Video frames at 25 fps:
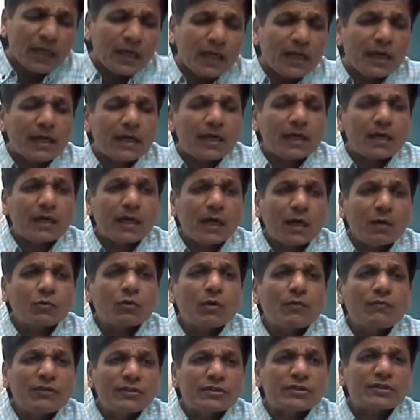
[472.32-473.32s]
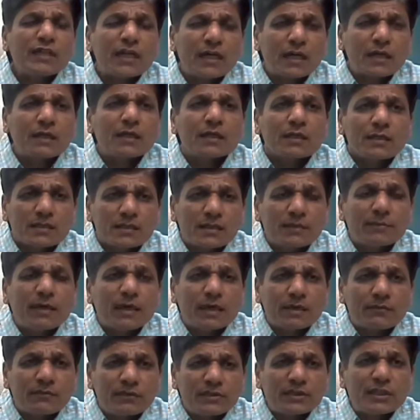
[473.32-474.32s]
Out of which there are some
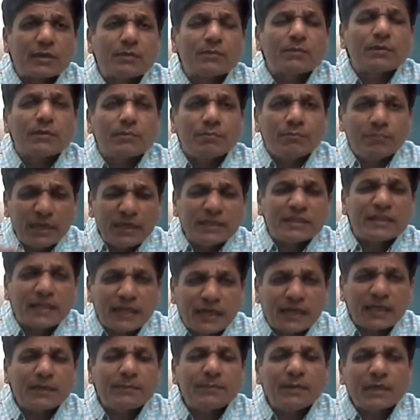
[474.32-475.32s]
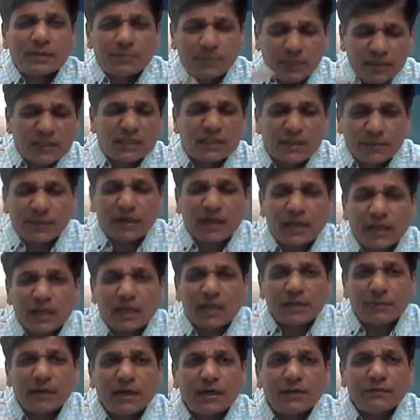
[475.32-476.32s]
which are major agreements, principal
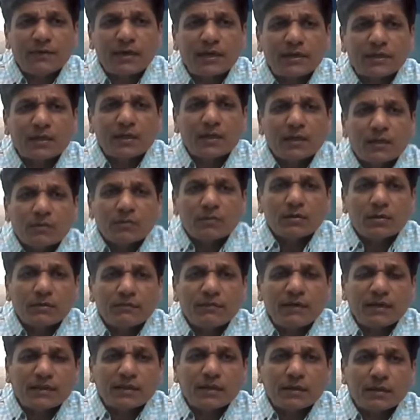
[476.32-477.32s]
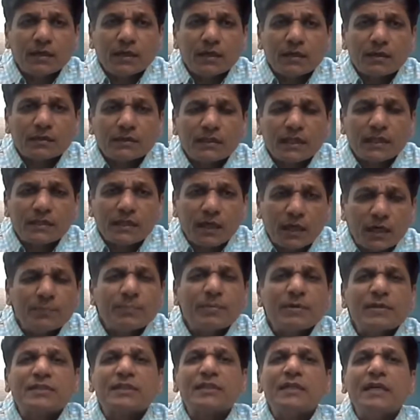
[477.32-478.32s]
agreement, where there is
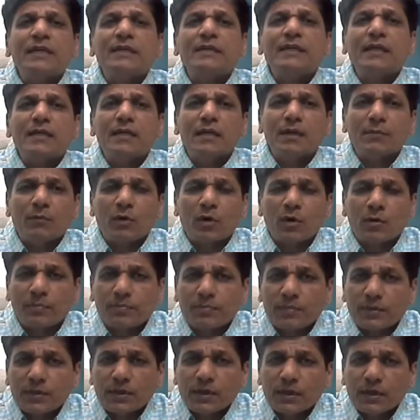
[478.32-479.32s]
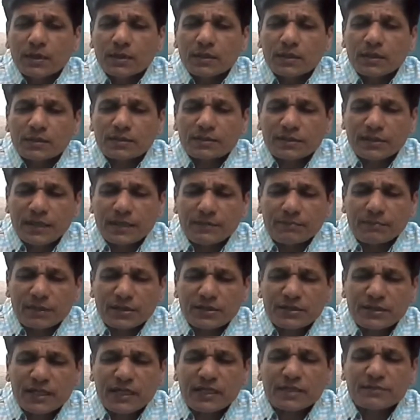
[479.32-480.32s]
unprecedented number of
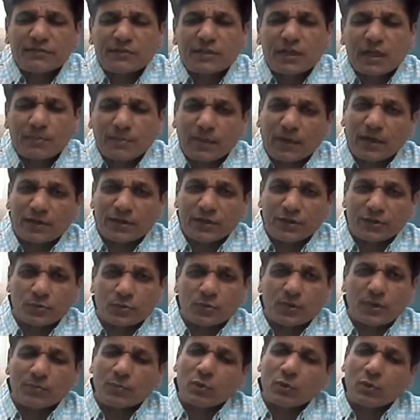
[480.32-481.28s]
states which are parties to them.